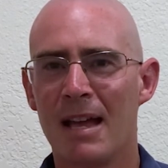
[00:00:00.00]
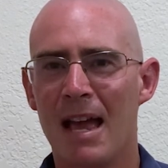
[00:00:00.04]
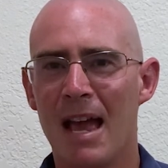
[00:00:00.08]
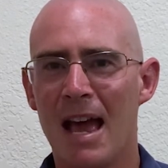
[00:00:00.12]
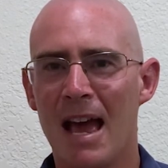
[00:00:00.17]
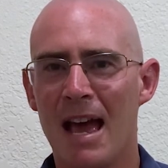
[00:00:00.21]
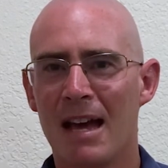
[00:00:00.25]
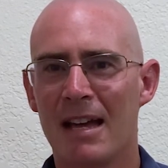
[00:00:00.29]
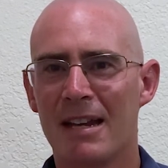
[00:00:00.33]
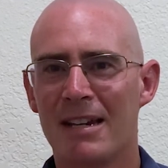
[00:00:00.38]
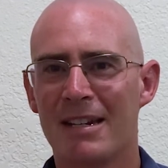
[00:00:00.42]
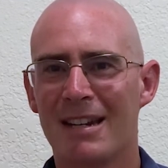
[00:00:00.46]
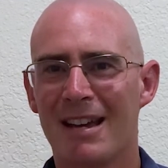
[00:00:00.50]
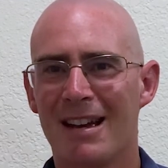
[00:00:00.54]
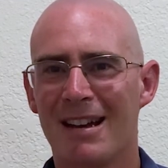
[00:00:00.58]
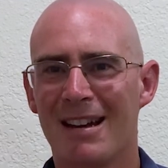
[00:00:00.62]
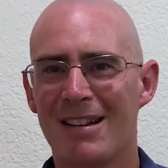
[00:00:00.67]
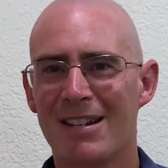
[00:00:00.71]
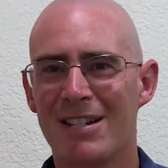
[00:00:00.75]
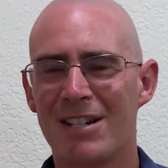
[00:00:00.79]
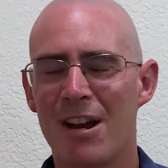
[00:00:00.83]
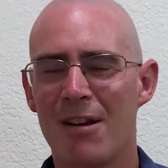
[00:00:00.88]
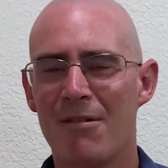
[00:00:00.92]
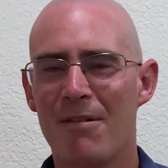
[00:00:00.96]
and
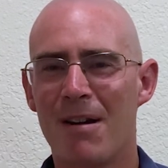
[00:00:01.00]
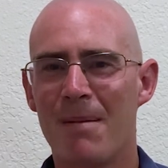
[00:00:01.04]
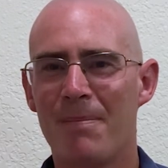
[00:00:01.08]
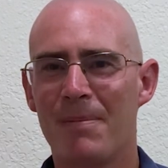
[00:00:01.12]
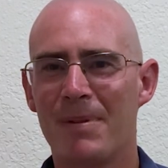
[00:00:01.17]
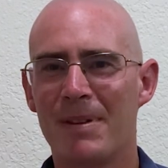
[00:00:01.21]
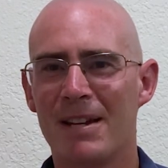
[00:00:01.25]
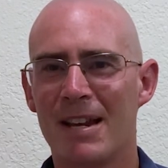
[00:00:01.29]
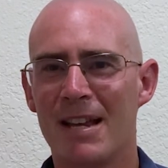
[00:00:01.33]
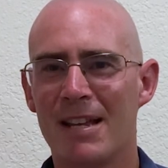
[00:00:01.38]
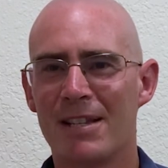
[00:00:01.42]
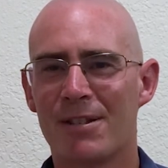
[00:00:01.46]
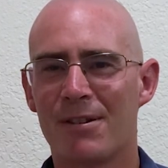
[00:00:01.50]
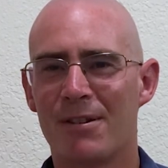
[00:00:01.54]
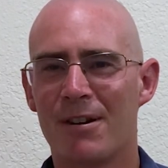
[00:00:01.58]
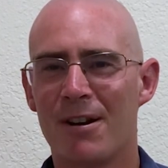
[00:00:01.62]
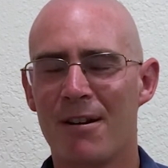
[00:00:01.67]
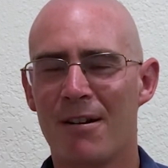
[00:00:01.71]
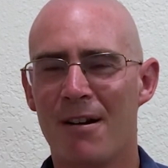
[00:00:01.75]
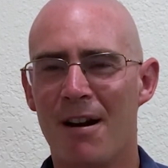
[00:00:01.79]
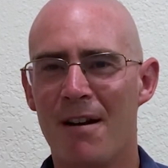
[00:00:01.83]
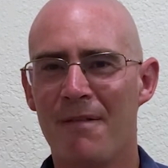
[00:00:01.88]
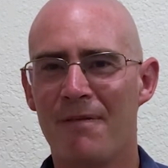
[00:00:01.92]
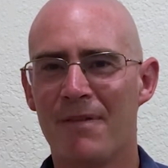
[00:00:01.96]
show up in his or
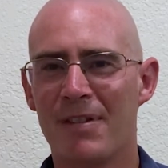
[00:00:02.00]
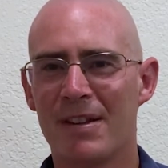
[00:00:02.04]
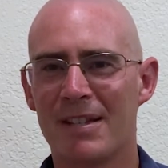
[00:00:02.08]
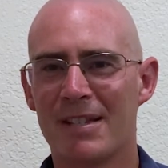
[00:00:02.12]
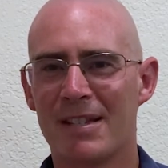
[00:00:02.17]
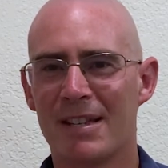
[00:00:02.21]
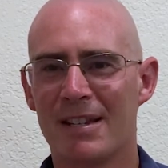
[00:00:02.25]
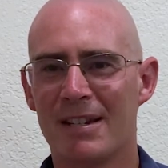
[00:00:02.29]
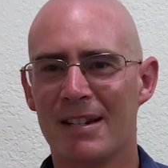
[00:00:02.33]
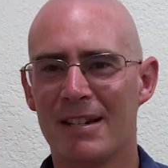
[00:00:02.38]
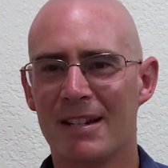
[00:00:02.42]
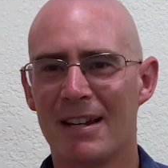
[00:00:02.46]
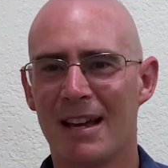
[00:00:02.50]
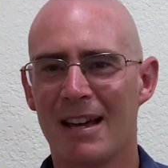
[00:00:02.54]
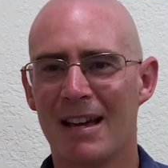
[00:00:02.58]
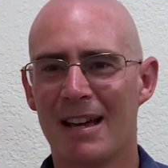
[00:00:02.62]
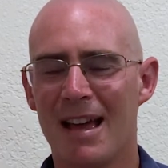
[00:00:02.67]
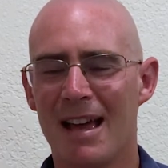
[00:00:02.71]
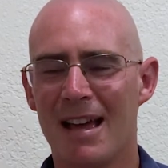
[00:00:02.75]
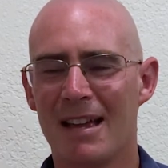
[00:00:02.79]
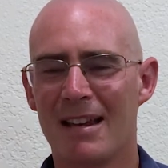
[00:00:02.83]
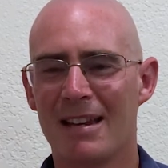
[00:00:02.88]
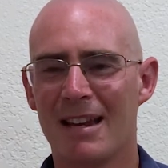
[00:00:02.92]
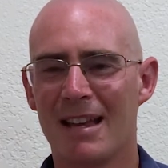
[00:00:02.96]
her office
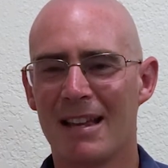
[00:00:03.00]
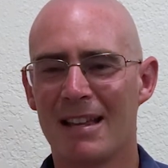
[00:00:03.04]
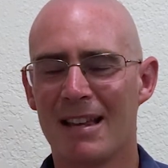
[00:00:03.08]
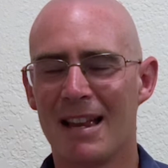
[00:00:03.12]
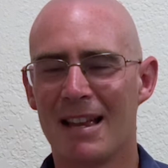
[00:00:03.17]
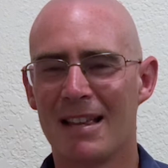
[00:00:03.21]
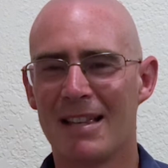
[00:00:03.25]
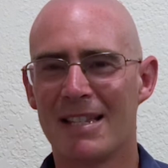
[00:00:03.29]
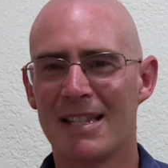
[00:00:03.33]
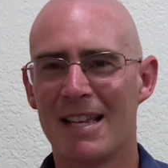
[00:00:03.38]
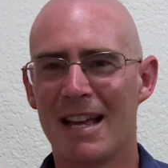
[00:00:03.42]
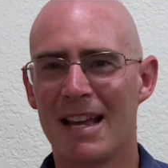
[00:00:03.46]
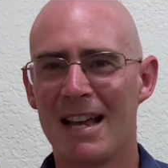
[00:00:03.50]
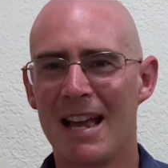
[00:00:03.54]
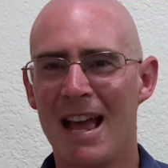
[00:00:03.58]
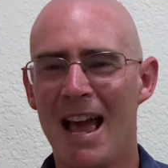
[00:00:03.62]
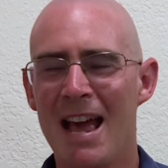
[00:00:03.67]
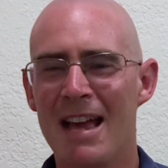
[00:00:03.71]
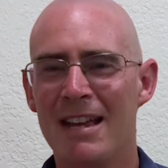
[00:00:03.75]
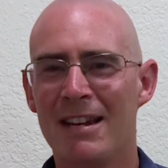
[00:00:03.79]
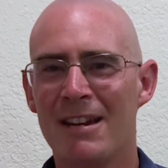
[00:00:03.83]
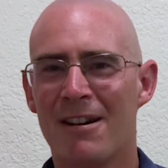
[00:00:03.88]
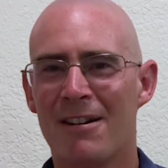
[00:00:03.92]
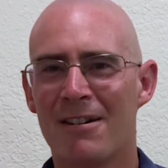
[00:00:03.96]
and say,
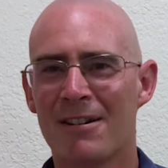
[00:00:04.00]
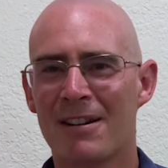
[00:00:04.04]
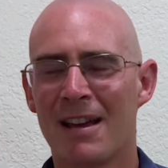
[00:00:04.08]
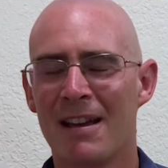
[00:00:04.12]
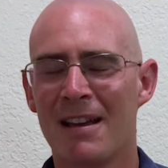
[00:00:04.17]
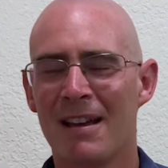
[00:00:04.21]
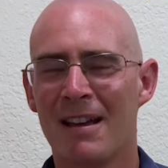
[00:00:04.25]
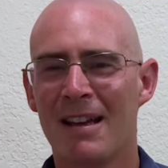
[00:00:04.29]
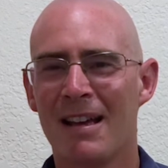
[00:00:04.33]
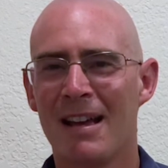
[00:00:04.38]
"Hey doc,